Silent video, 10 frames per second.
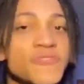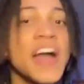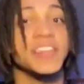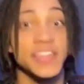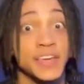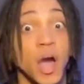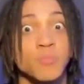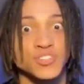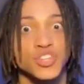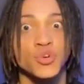finally
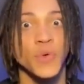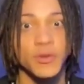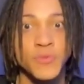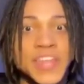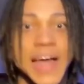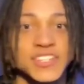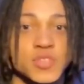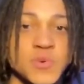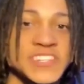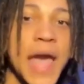comes to and
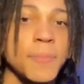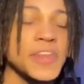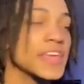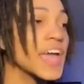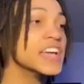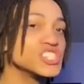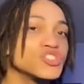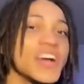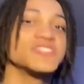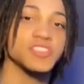realizes what's happening, she
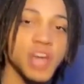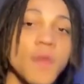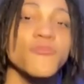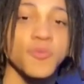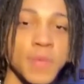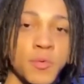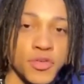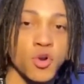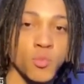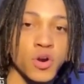tries to comfort me with her